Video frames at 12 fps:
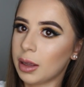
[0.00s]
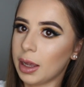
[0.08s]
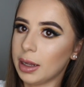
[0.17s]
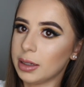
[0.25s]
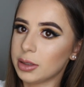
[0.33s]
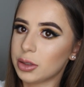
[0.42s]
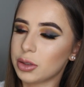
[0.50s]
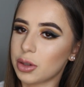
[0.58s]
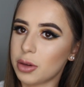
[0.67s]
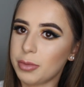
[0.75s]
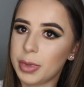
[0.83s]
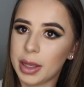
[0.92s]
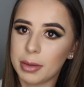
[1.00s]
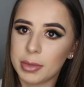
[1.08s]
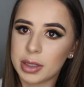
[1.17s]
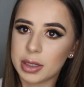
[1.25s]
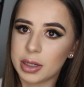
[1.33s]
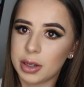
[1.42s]
And it's so
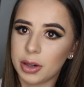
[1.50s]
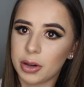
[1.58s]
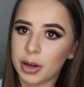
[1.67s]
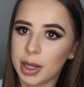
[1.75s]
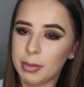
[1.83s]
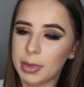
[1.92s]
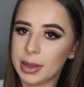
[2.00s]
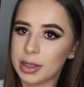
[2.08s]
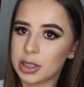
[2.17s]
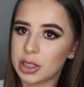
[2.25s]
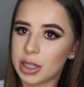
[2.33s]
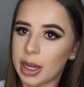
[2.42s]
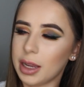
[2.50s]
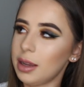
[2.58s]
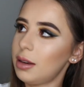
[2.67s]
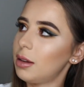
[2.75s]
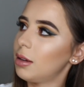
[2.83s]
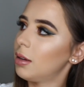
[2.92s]
pigmented and creamy, this
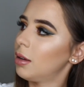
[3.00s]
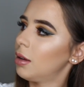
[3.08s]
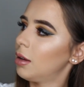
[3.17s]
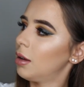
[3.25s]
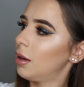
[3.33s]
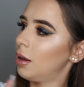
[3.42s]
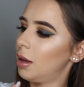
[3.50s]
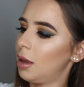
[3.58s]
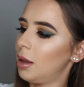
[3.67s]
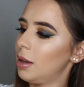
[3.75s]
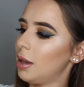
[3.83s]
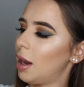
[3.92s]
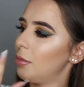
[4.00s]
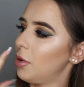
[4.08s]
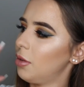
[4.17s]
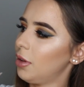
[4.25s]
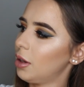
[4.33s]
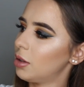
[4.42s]
shade. Now
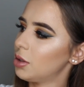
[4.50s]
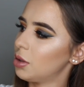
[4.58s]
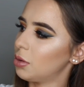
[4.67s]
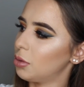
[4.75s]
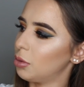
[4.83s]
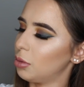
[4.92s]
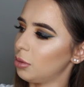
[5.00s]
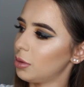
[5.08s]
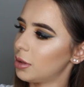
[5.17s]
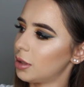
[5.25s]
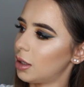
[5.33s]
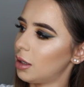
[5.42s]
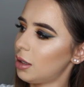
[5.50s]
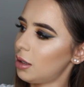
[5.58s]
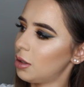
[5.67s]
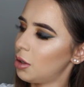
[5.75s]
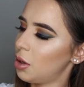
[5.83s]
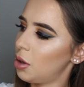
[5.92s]
moving on to All
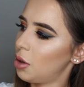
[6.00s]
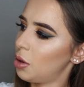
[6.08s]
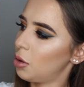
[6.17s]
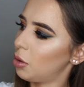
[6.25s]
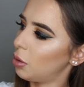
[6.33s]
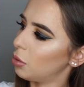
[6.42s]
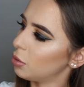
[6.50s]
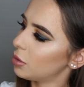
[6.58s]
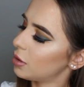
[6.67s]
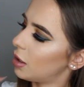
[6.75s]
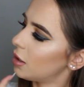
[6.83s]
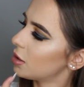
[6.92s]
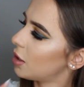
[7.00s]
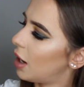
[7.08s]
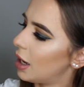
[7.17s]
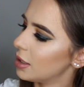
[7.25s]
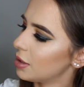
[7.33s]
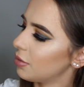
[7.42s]
Star. All Star is
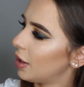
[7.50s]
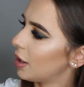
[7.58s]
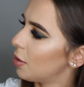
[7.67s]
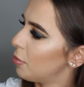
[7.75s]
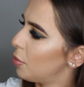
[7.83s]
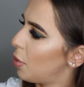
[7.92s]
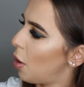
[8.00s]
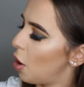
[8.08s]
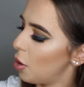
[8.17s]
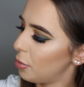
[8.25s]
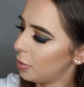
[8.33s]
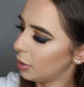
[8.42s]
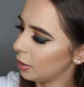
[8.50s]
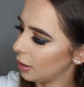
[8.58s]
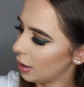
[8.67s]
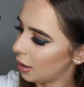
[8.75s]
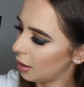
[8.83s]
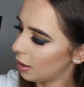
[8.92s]
kind of like a
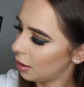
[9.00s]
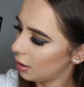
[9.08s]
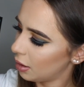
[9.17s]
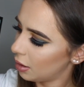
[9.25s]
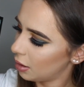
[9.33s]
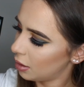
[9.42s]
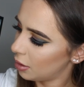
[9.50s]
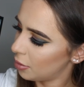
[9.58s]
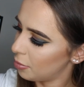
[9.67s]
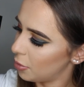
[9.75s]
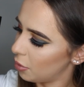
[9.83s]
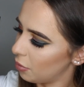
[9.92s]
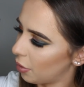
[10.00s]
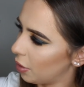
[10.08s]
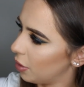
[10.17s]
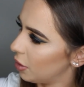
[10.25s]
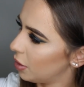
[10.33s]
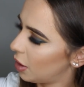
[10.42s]
purpley
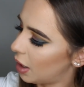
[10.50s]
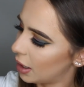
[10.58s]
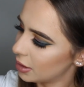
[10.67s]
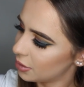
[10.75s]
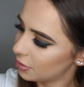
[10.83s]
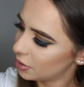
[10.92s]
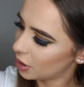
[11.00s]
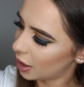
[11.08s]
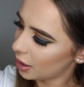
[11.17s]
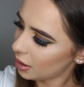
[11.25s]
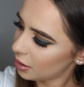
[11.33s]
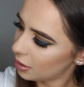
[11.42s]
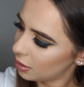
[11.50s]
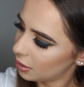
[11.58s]
maroon kind of shade.